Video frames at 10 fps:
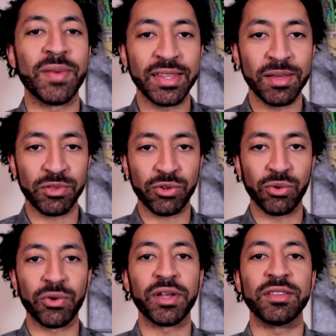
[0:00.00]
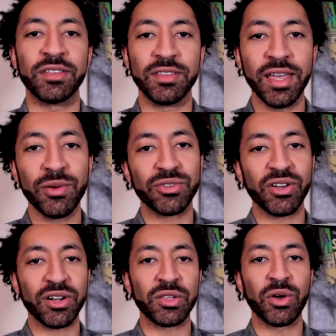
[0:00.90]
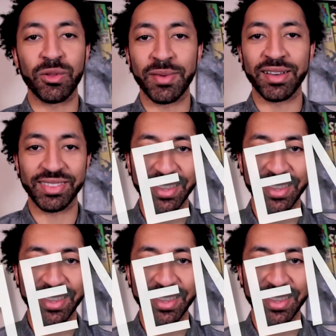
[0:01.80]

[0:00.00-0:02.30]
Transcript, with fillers: My name's Corey and today we're talking all about